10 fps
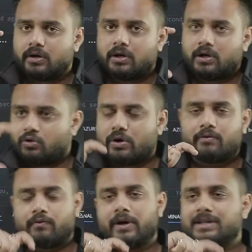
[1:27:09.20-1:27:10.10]
You have to
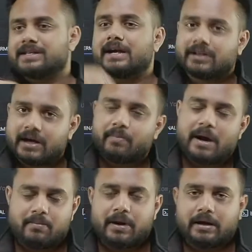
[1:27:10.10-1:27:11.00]
fit inside their
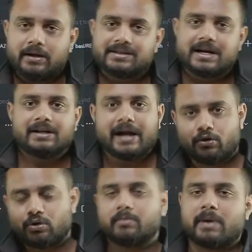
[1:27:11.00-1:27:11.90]
pipeline, inside the
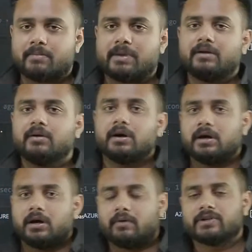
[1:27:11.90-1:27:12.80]
end-to-end pipeline,
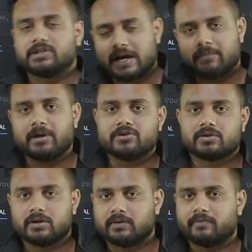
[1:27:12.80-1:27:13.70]
which they have
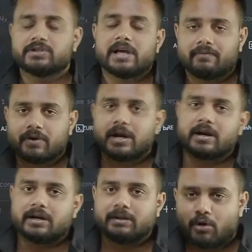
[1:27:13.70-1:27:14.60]
mentioned, which they have
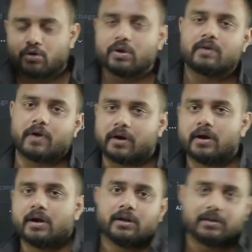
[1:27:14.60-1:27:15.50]
created, the modular one.
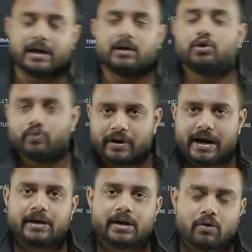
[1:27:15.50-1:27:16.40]
Then you will write
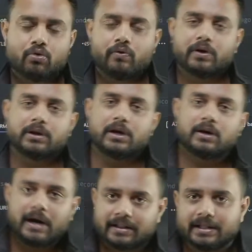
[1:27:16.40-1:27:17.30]
it down over there,
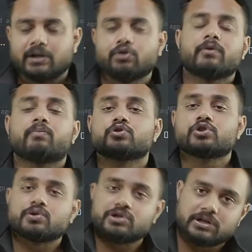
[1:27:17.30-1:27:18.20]
and then you will push your
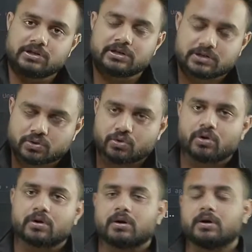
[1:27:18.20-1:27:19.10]
changes to
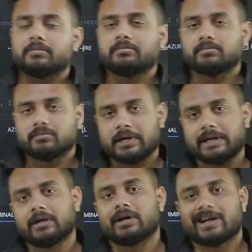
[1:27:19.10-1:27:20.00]
your
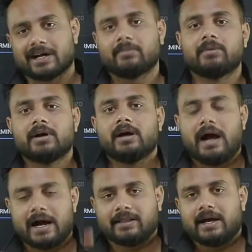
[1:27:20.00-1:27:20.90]
GitHub.
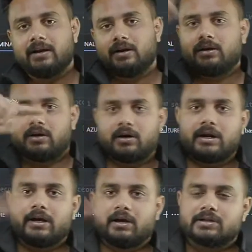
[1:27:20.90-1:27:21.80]
And then
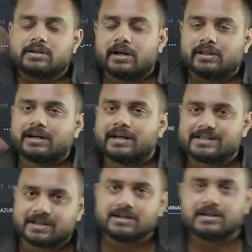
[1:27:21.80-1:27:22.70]
like it is running the test
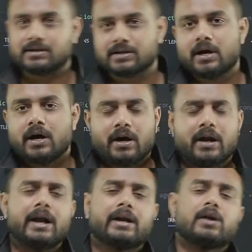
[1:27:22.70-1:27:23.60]
cases
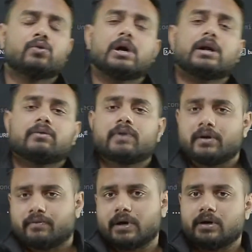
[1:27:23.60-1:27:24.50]
related to the different